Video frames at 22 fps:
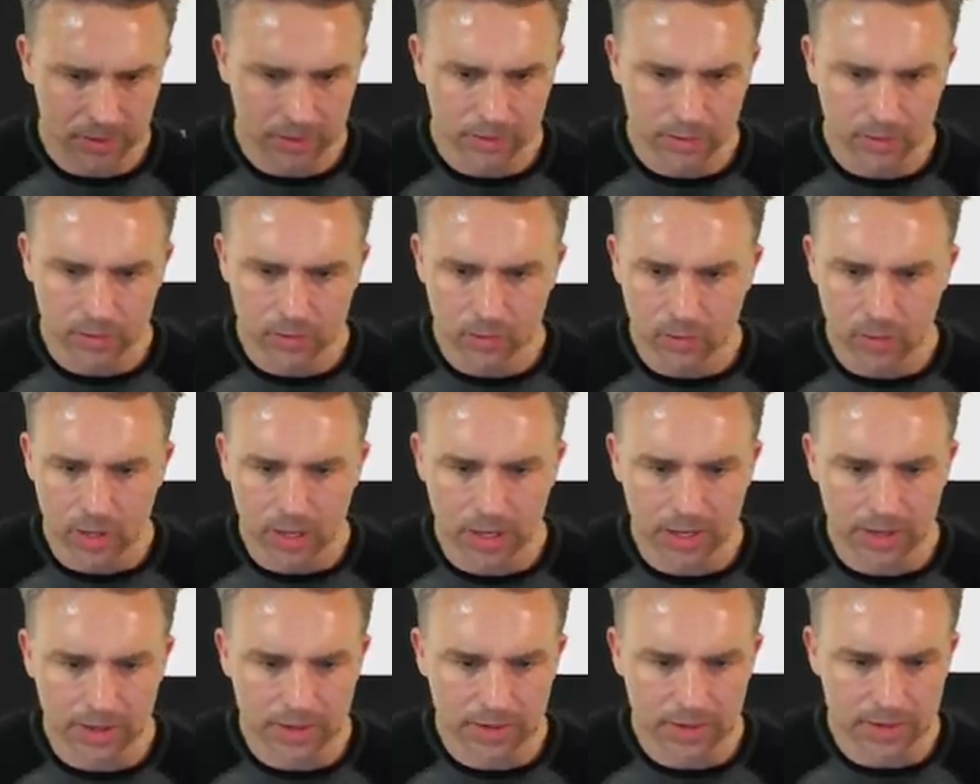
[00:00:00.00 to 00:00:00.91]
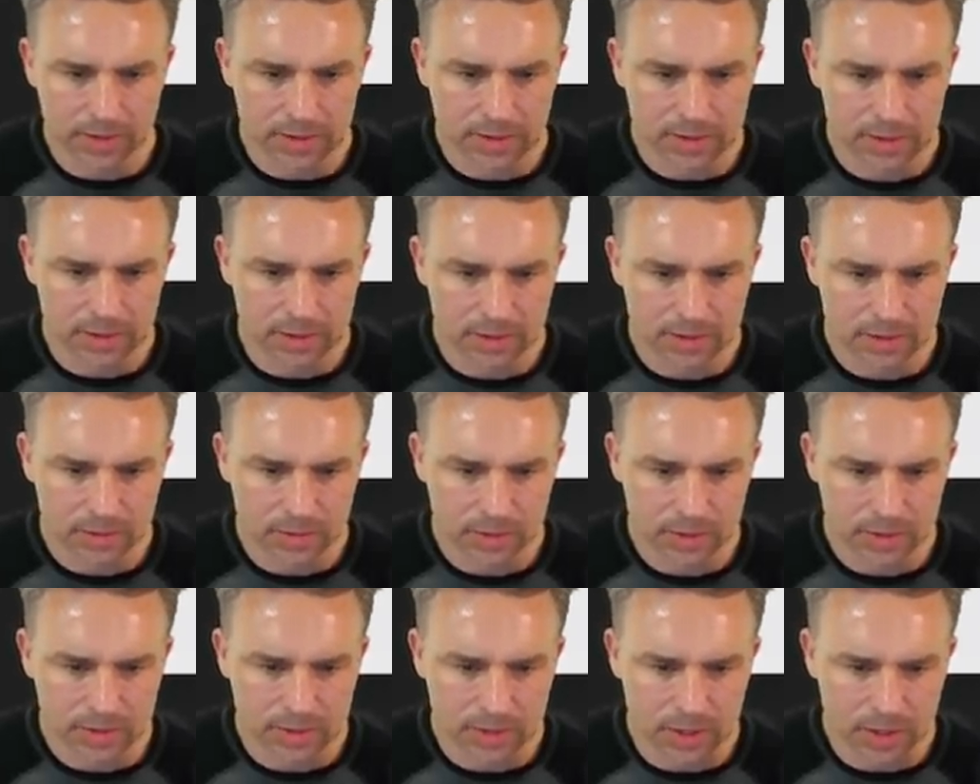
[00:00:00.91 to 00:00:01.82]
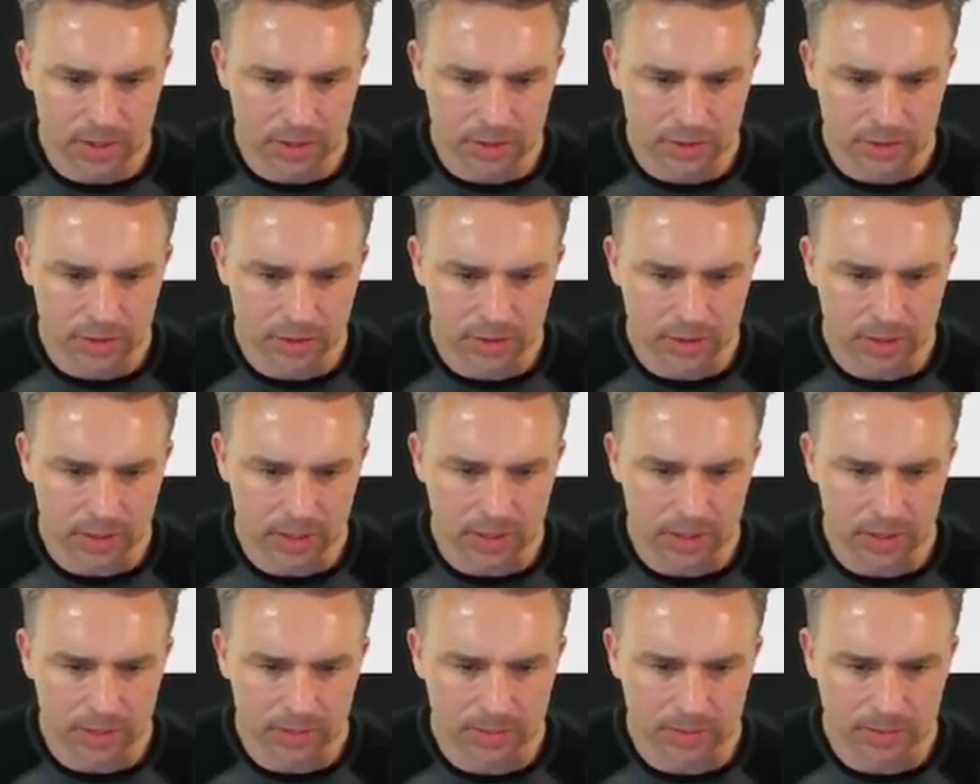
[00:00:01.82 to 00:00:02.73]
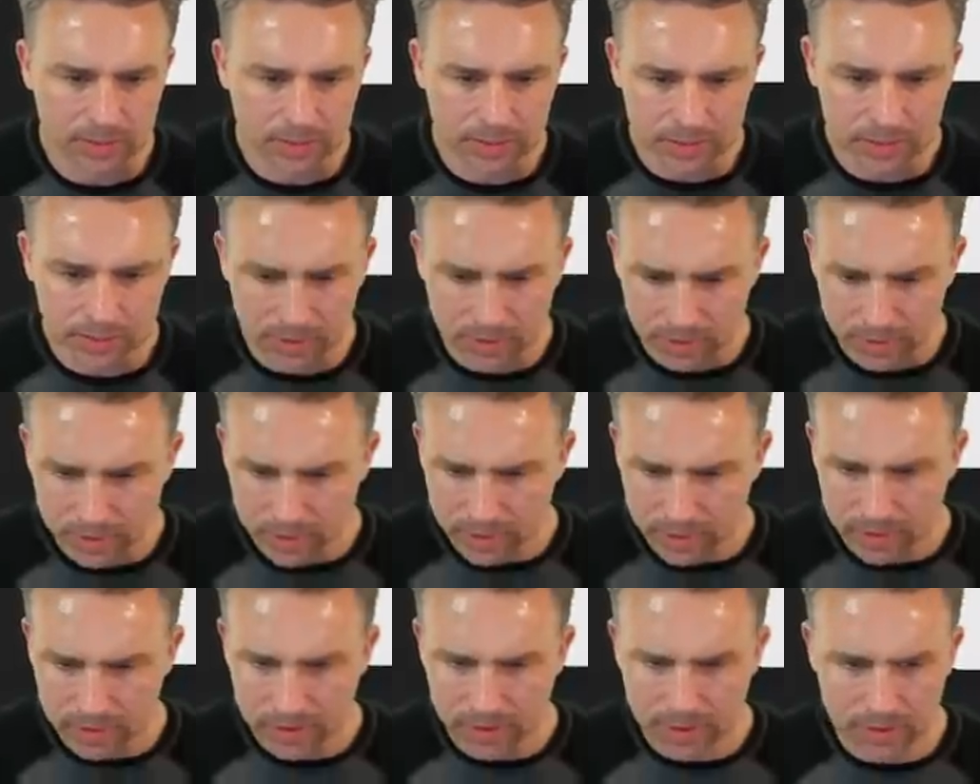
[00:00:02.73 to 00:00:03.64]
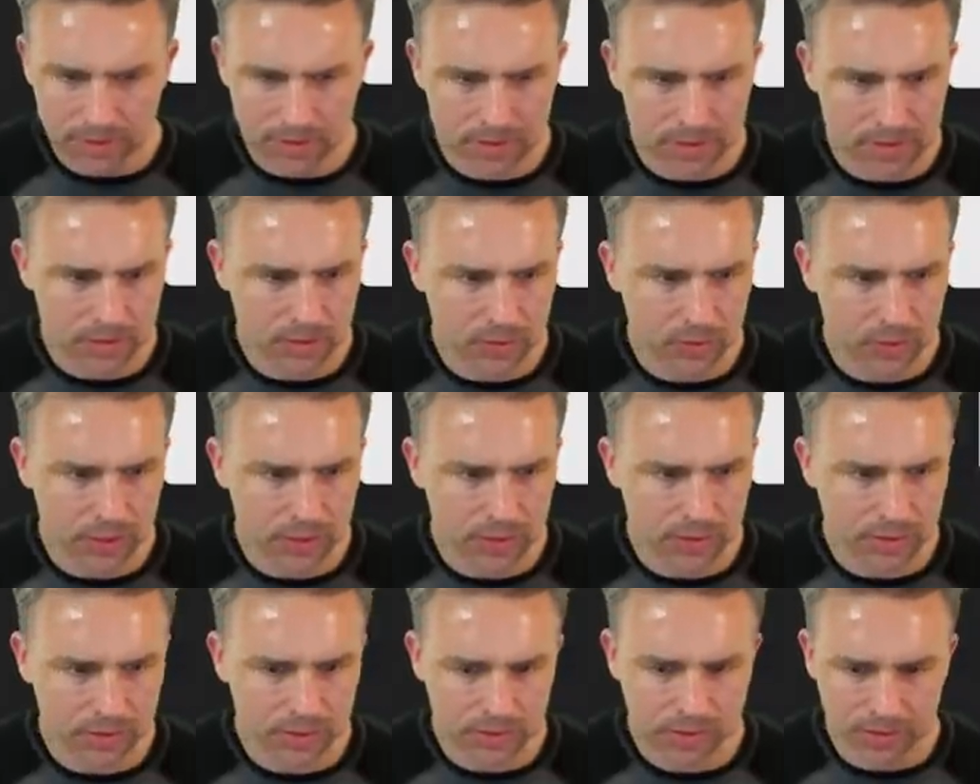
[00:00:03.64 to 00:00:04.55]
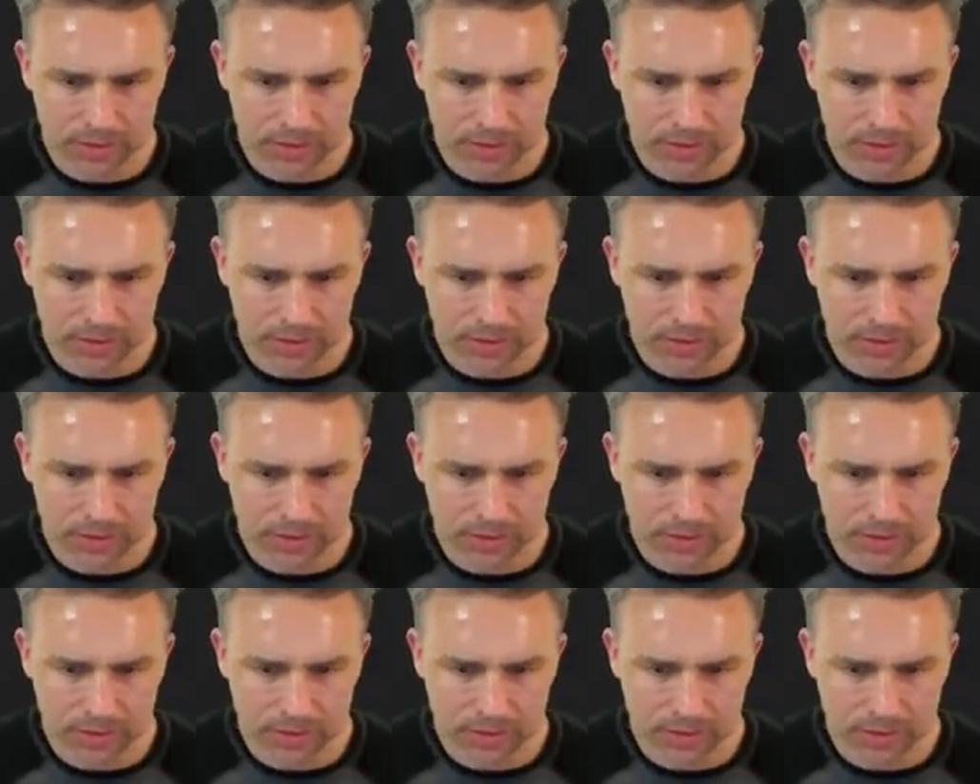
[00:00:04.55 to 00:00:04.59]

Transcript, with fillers: know why this, this one is not showing up. That is so weird.